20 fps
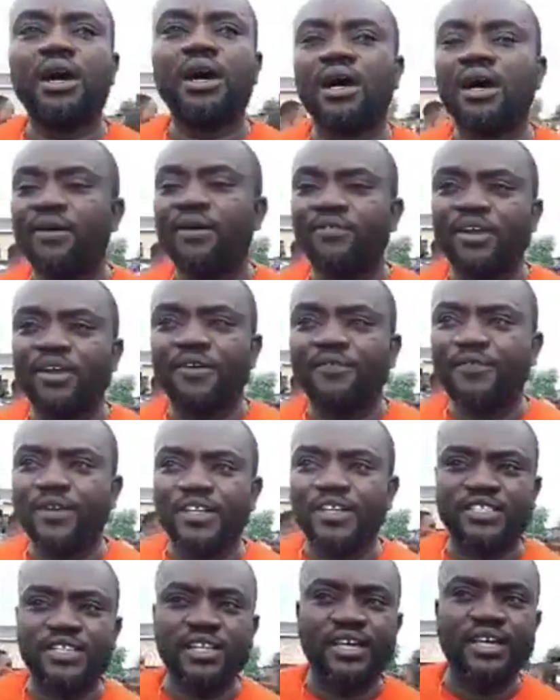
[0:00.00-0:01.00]
very
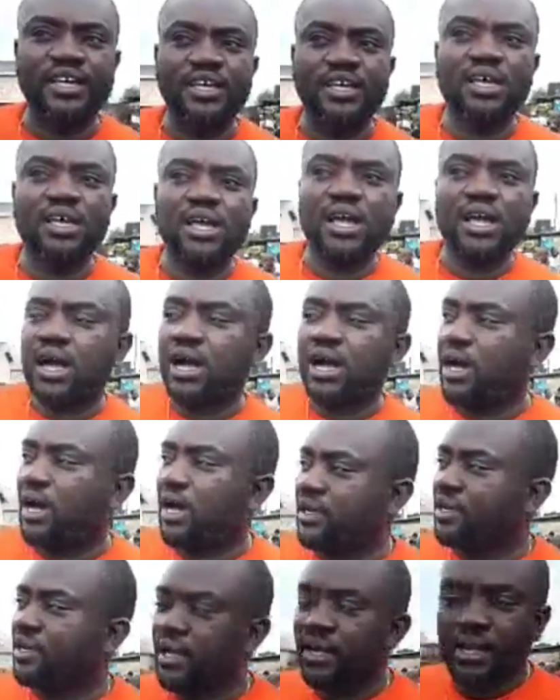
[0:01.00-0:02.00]
firstly, the
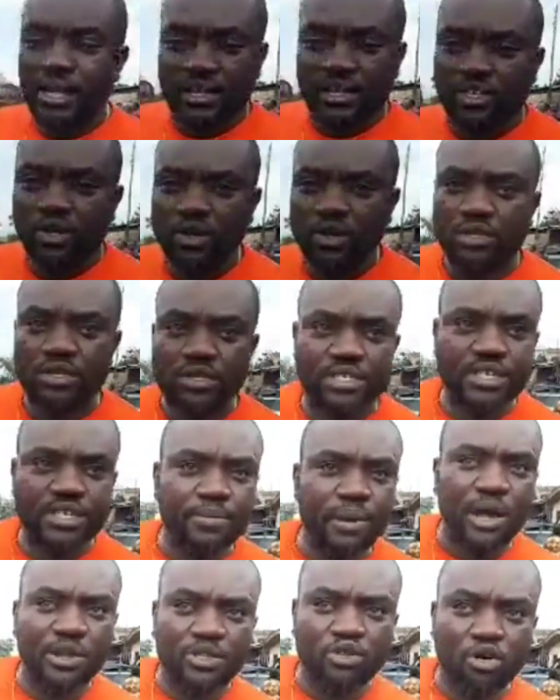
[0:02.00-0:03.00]
election is
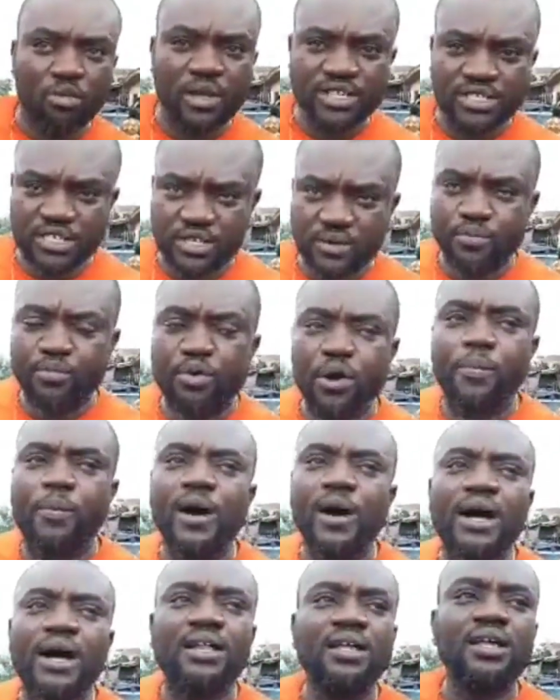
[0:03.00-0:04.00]
about commencing proper,
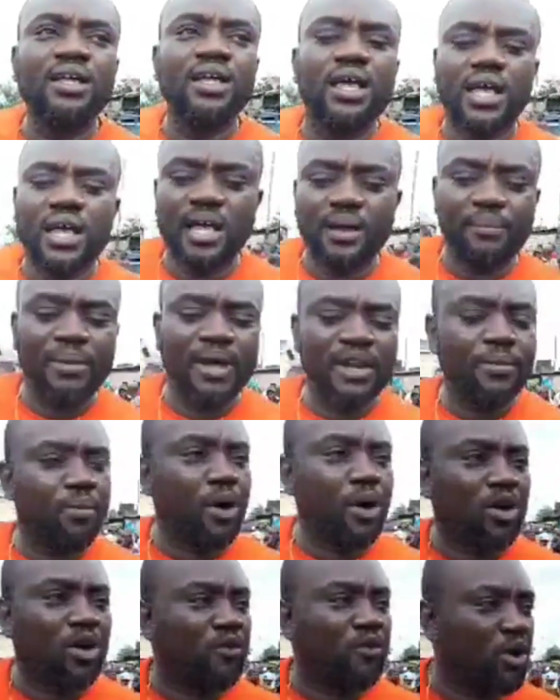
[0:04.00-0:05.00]
and by the power
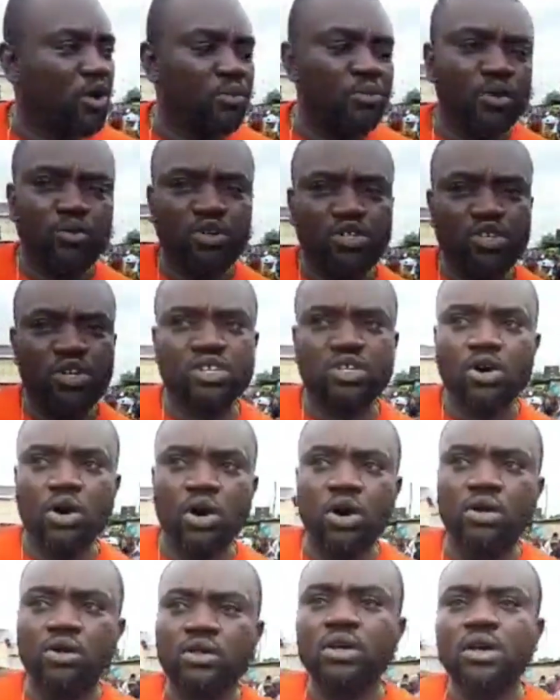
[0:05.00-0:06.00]
of our ubiquitous God,
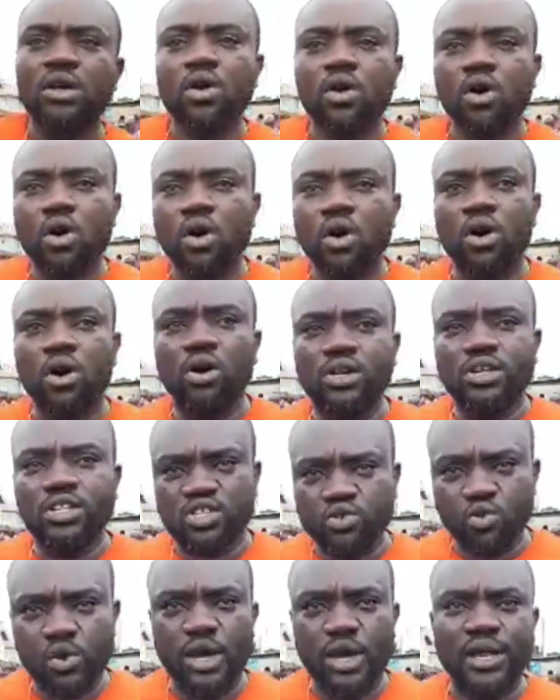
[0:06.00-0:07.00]
all is
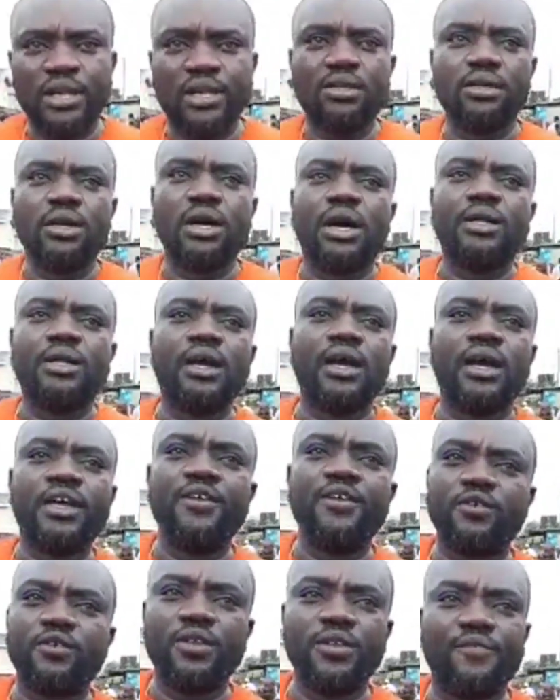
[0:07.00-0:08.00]
well. And even
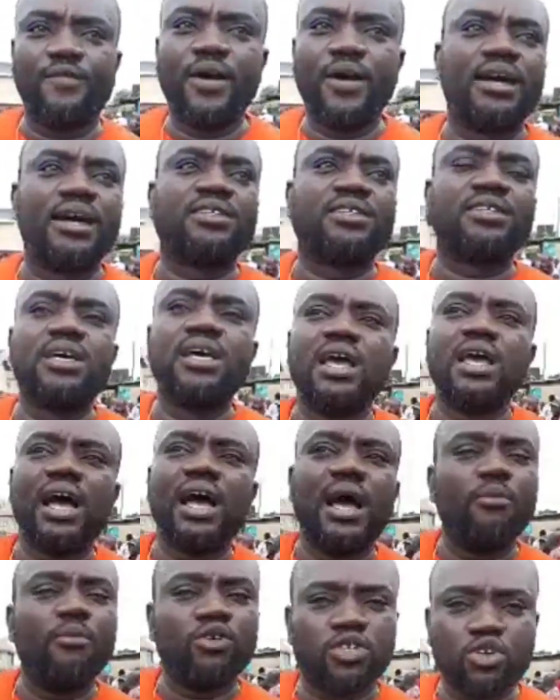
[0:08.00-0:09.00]
in fact, I
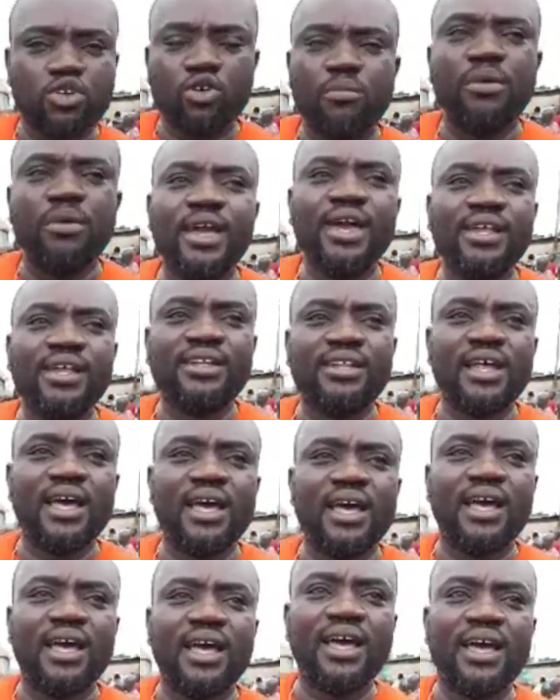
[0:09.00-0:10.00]
must commend
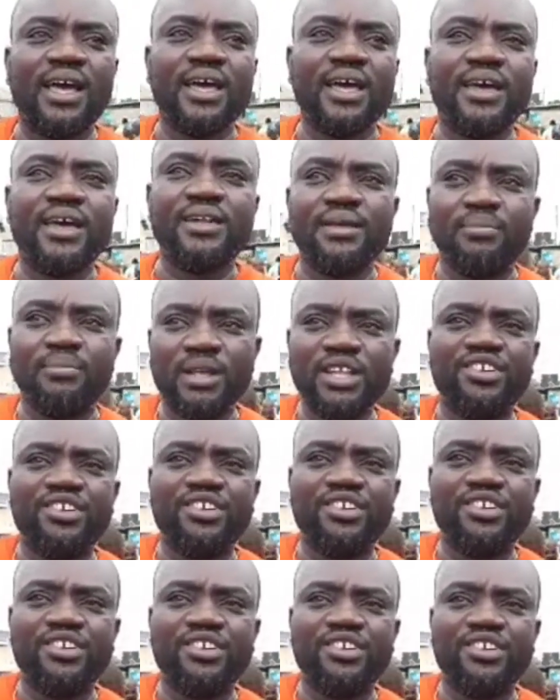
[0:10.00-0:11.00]
the military,
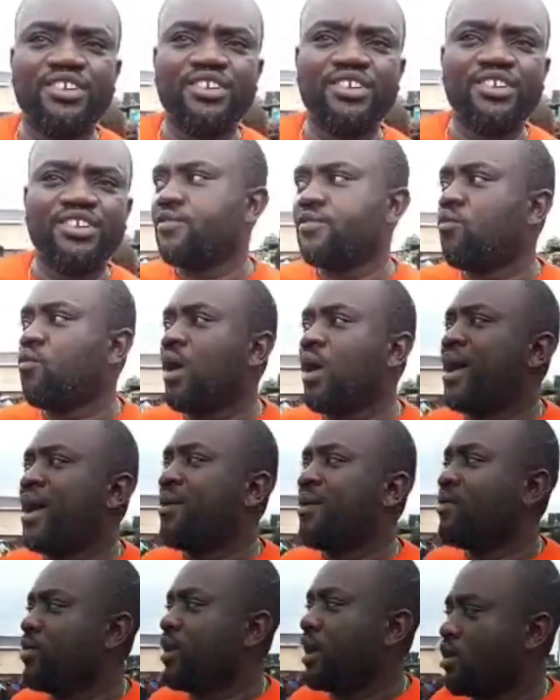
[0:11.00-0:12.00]
because even while we
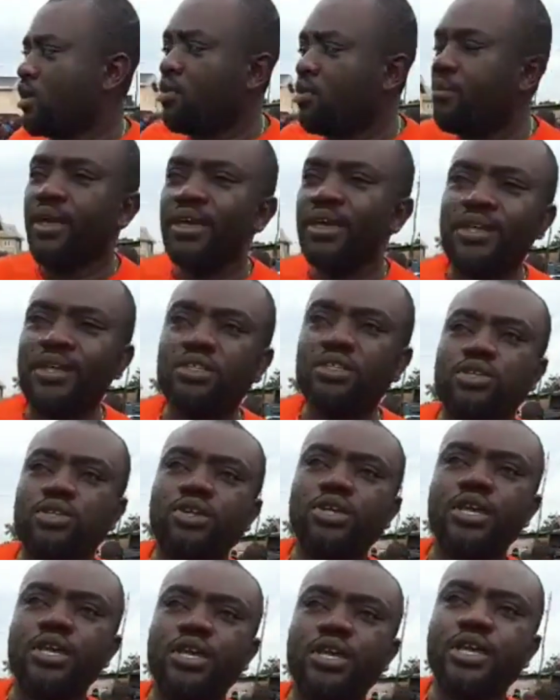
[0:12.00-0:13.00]
were coming into
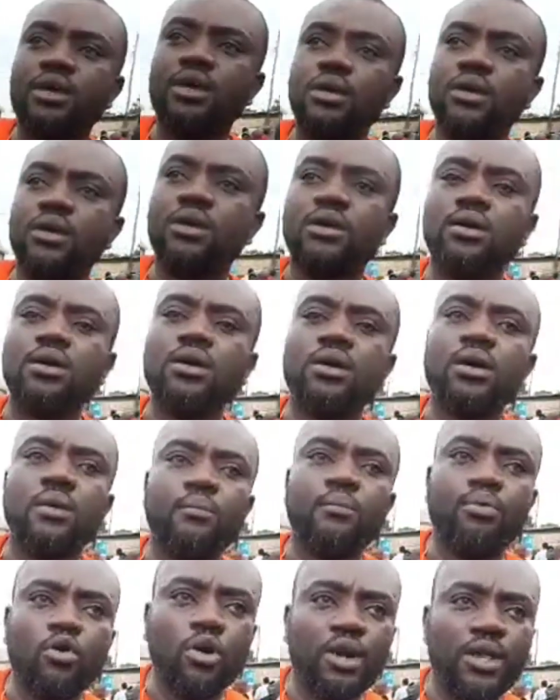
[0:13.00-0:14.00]
the
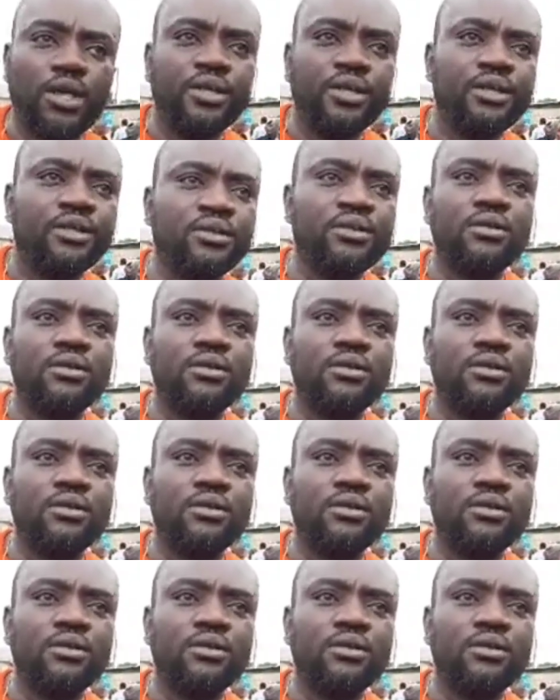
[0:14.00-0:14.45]
polling